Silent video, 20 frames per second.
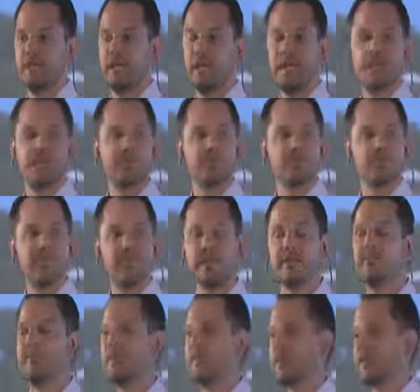And there's
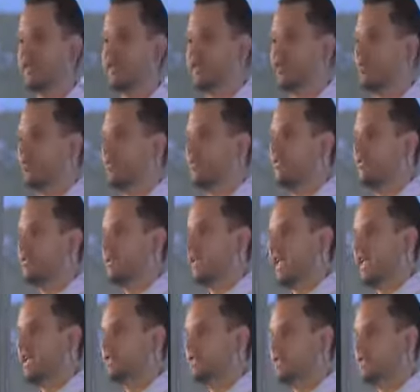many people that are going through
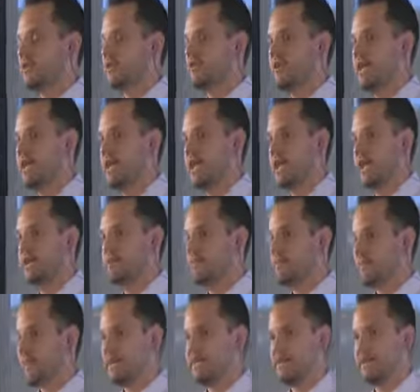cancer. And so
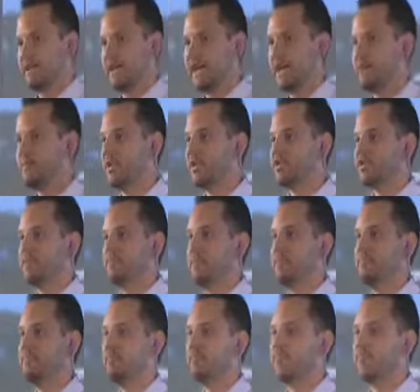basically, I had a bunch of
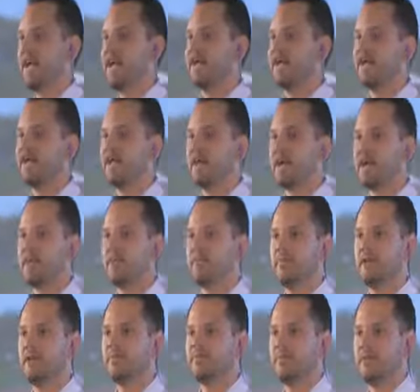people who rallied around
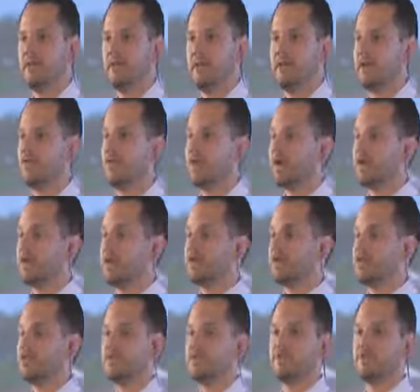me and you went around
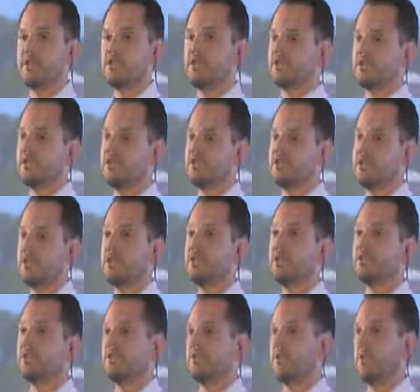and shared, shared
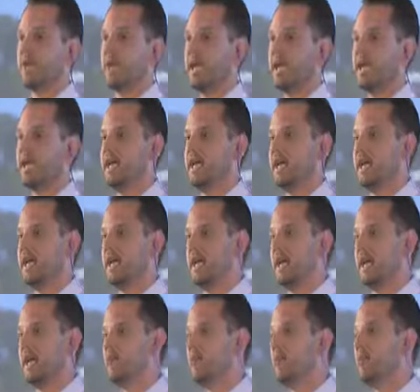the story.
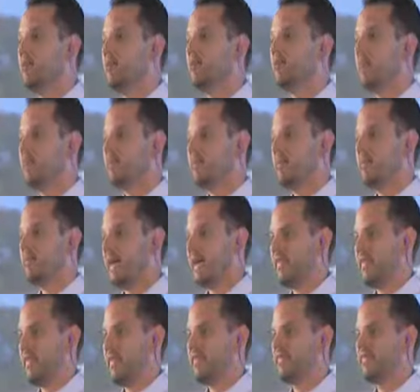Uh, people picked up
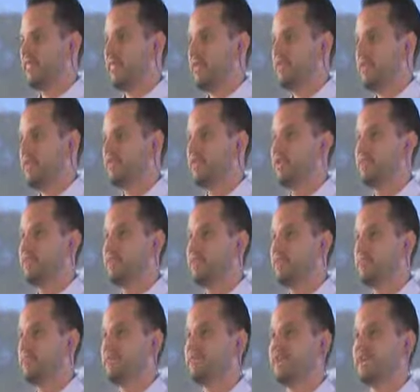on that. They were able to see
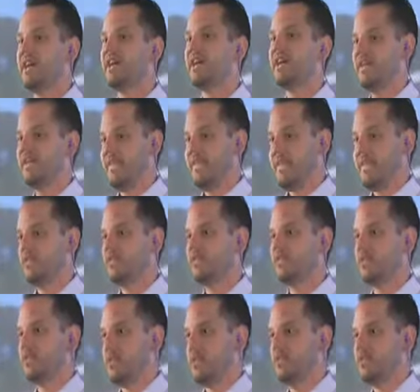themselves in that
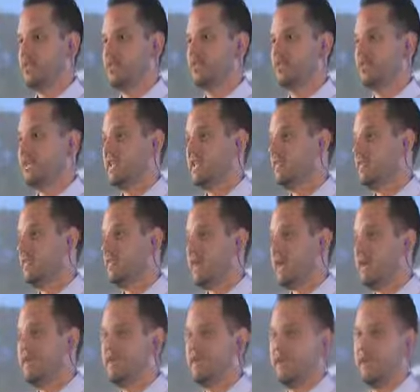story because they have a
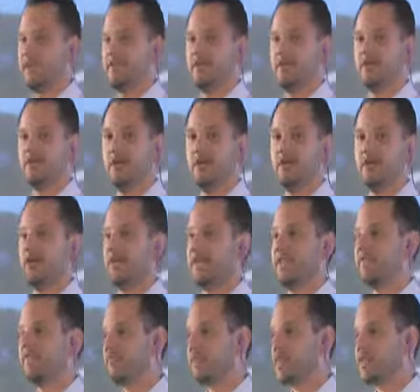grandfather or
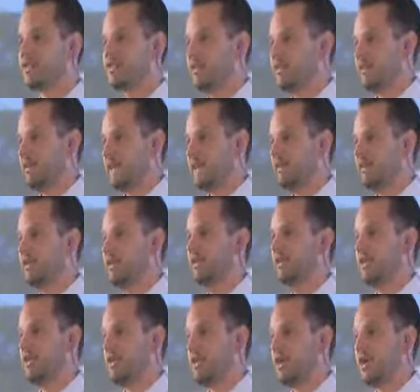they've personally,
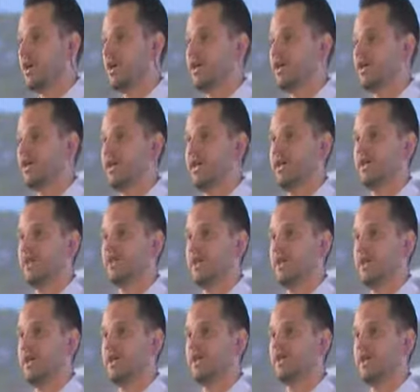you know, gone through that
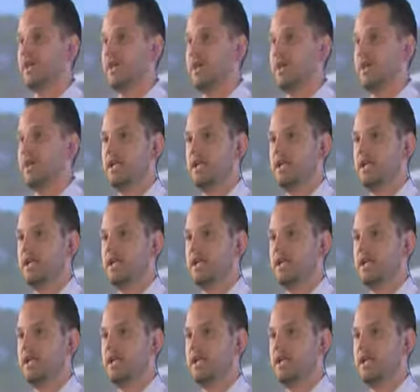journey as well.